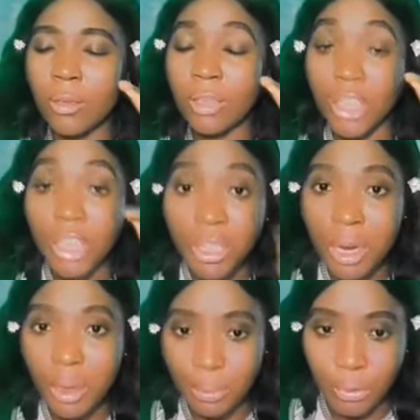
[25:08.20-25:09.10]

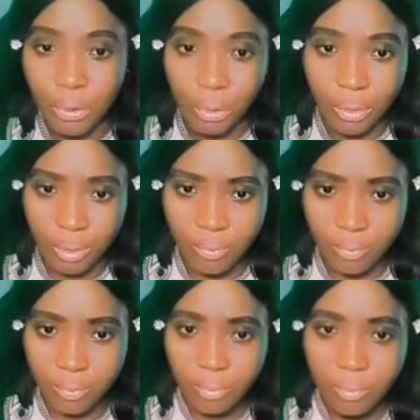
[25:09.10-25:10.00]
digital product,
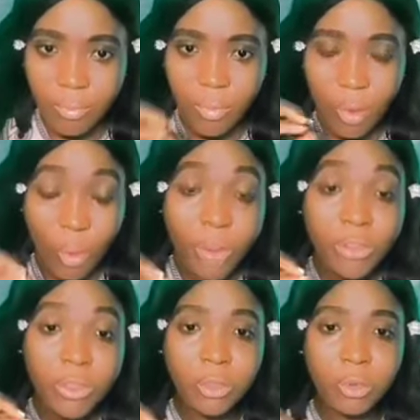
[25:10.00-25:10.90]
what
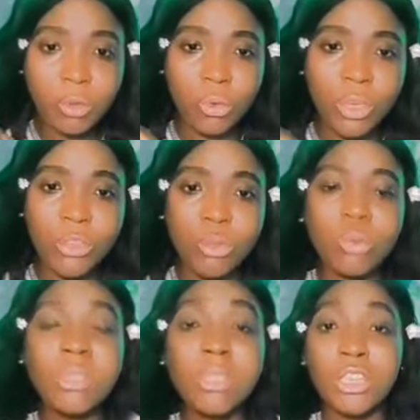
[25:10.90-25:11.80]
you need to do is to
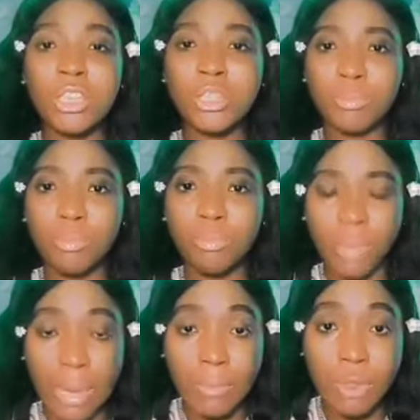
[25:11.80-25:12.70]
teach
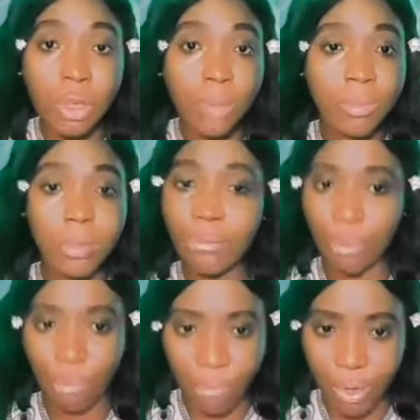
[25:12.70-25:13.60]
them something
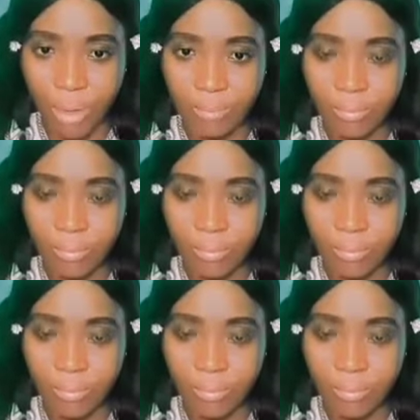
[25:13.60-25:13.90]
for free.